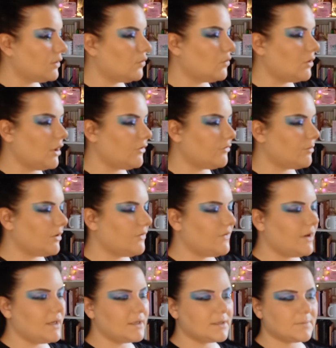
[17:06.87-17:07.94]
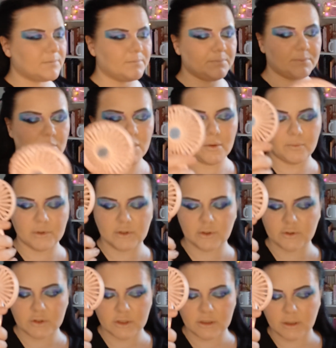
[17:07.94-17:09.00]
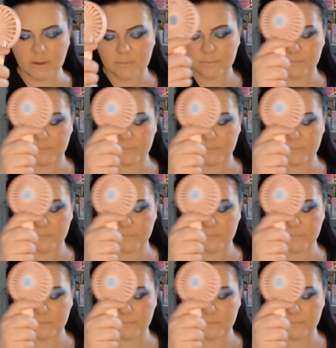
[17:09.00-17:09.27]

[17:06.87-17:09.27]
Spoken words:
all over my face, but we're just going to